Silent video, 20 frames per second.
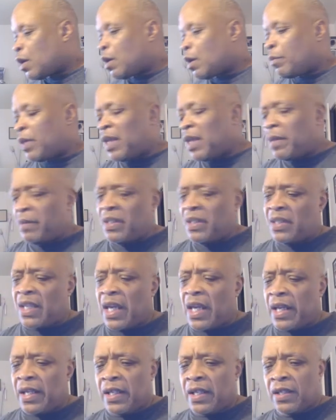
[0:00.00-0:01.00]
But let me
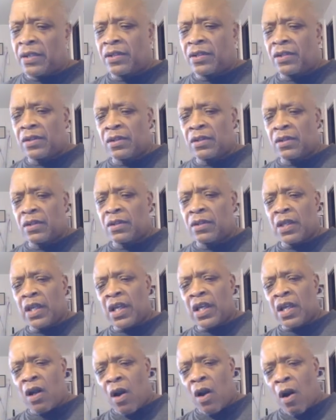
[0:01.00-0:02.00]
say this.
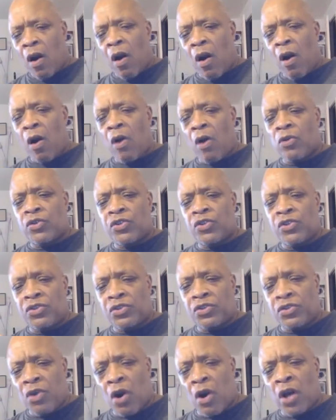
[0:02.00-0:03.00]
It all
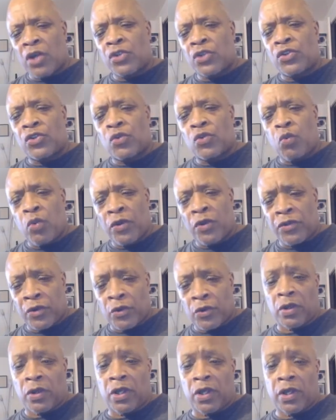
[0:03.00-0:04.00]
starts with
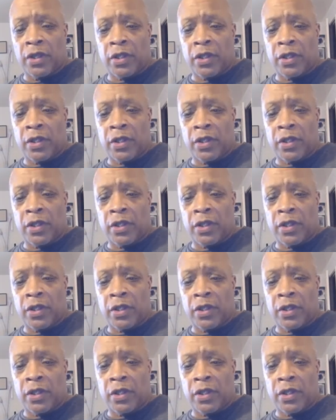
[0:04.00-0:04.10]
acrylic.